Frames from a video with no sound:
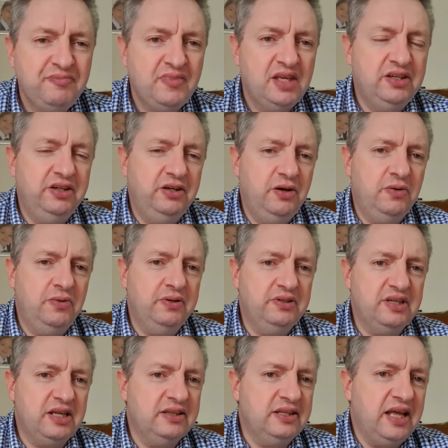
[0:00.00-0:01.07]
You know, and
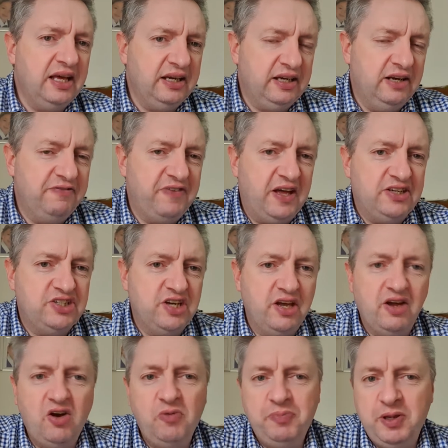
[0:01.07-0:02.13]
that can affect you.
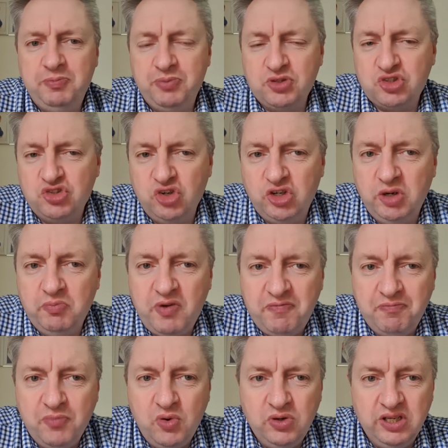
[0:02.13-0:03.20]
Are people struggling with
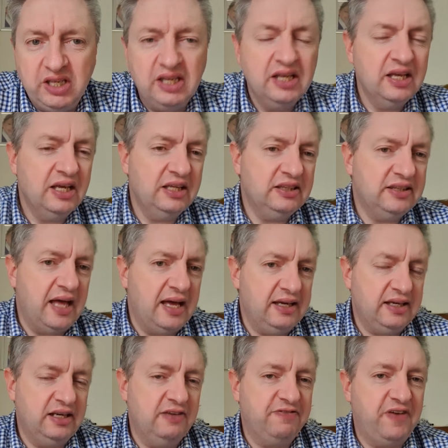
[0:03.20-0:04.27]
money? And that
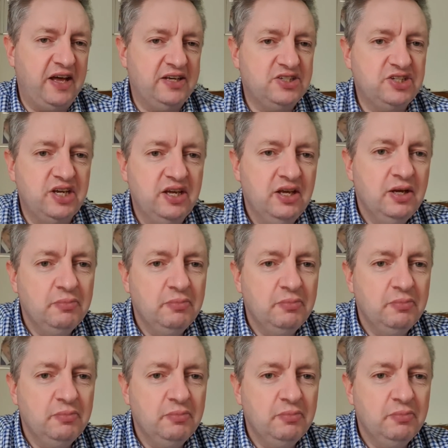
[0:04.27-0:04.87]
can affect you.